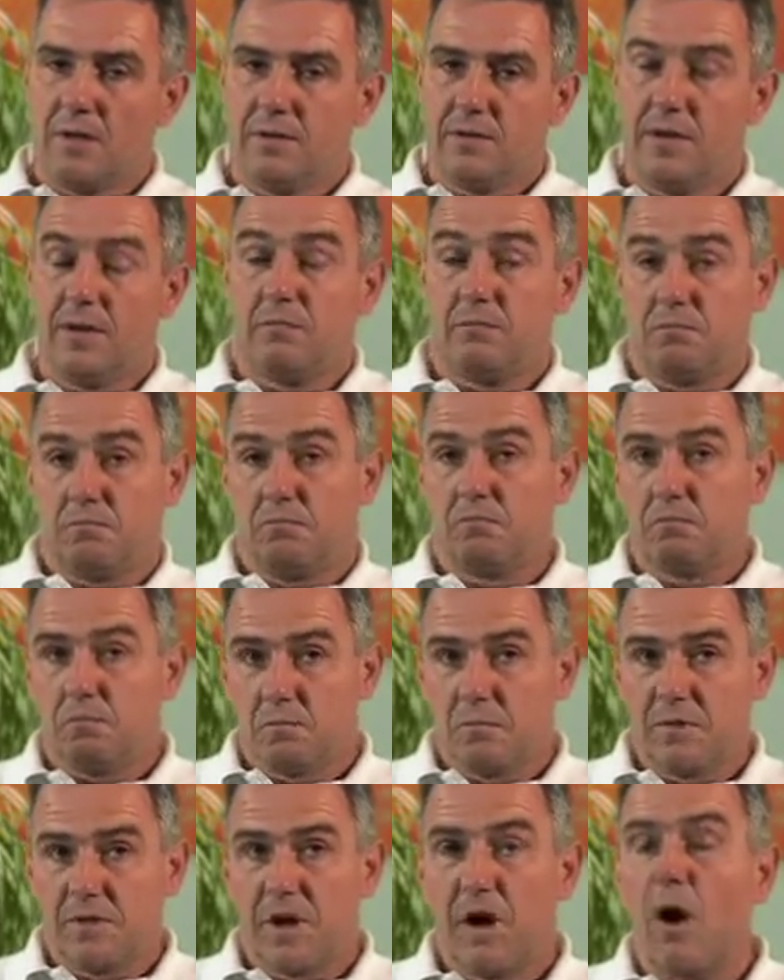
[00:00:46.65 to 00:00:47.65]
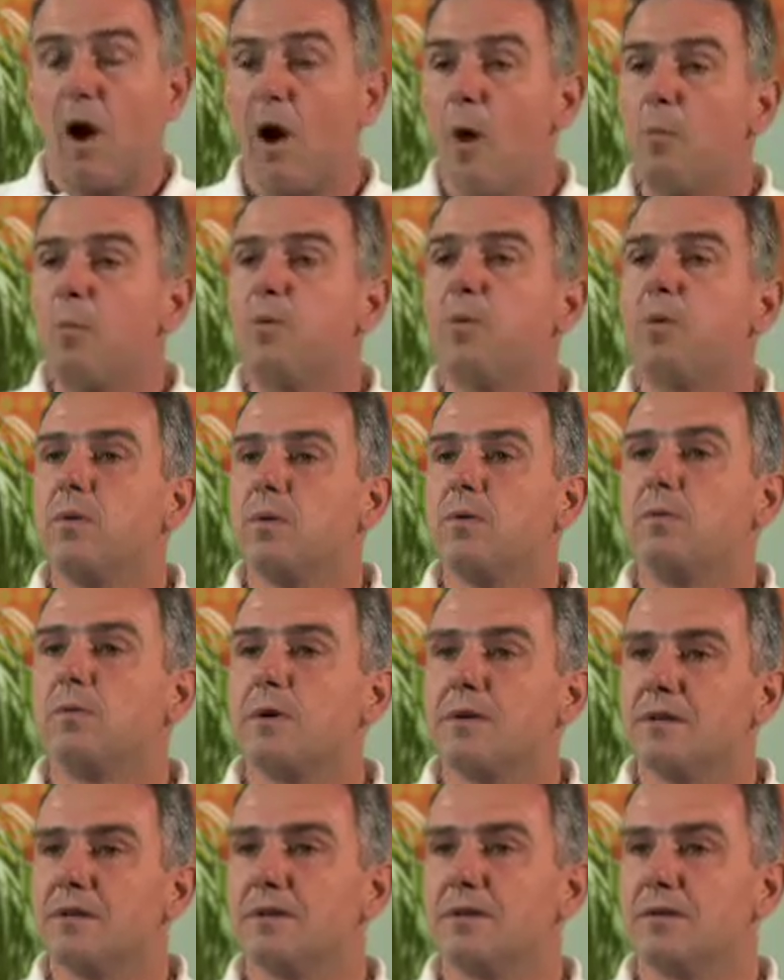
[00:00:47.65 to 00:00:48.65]
they, their hope
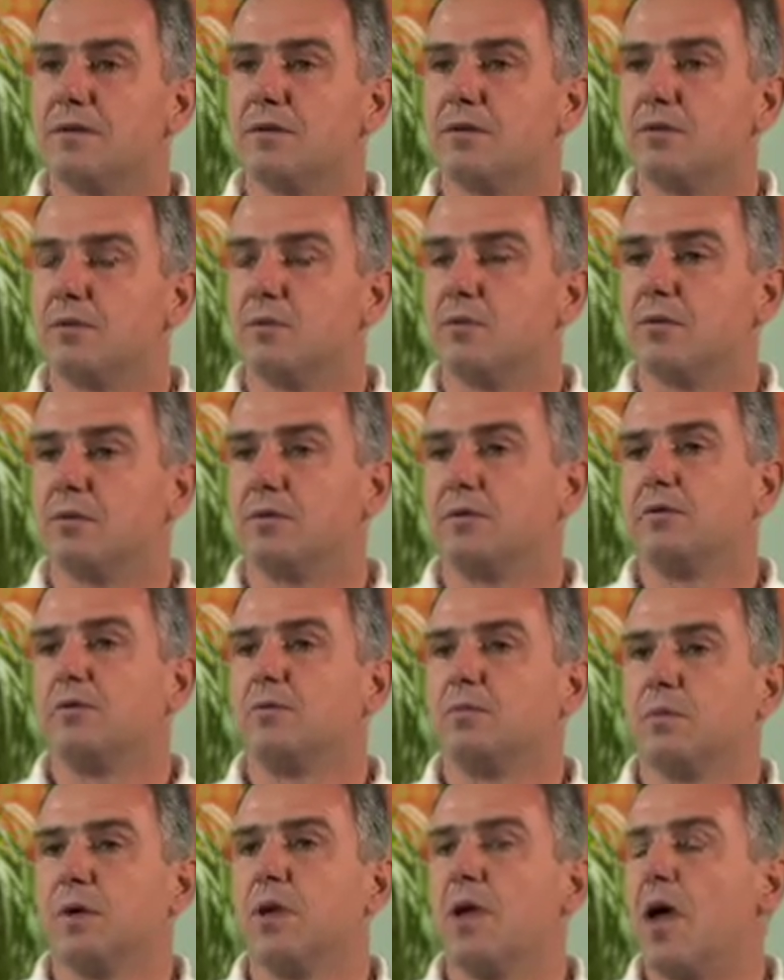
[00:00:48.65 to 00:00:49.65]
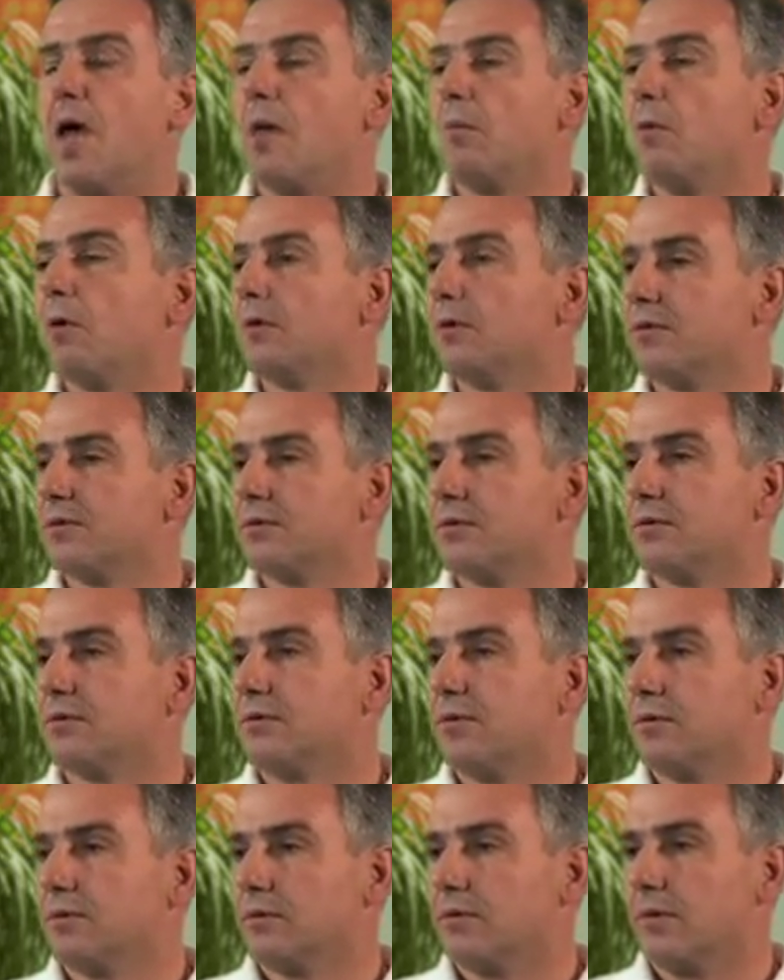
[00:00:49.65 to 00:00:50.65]
was to be, to be able to,
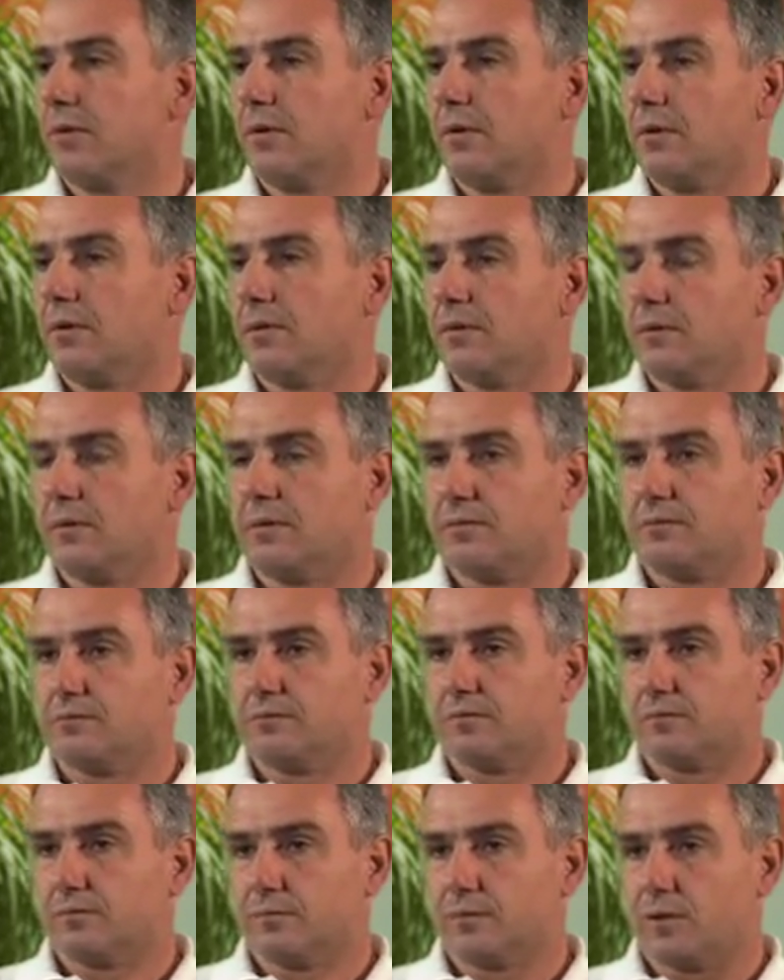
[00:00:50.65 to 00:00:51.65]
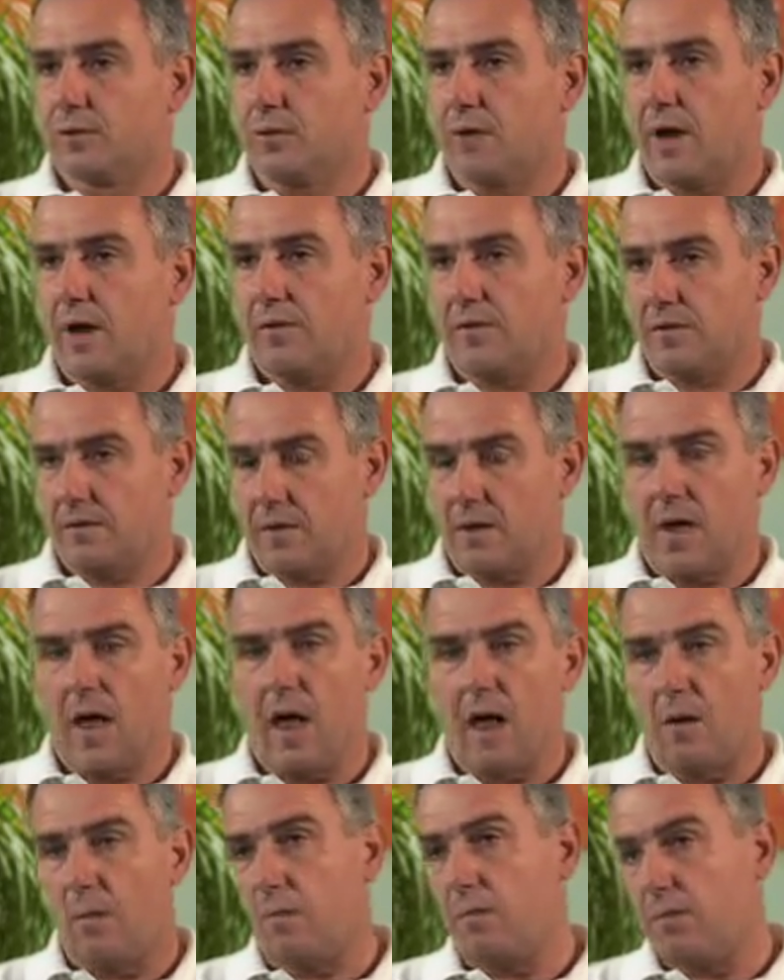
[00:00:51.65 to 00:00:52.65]
to, um, to get
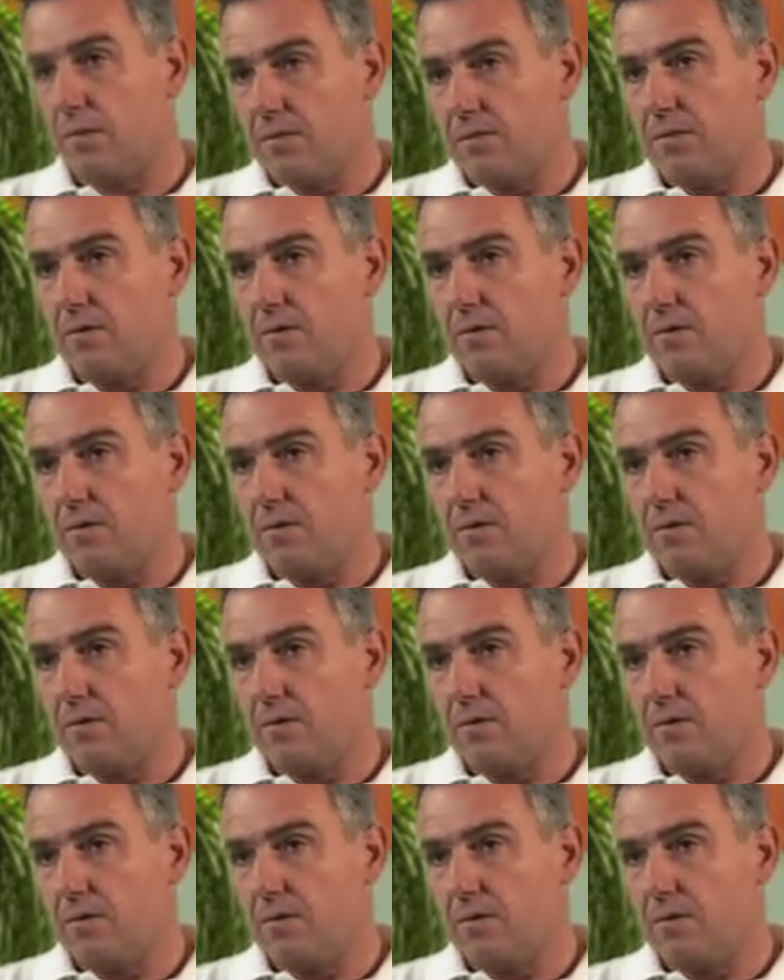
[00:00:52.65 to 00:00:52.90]
help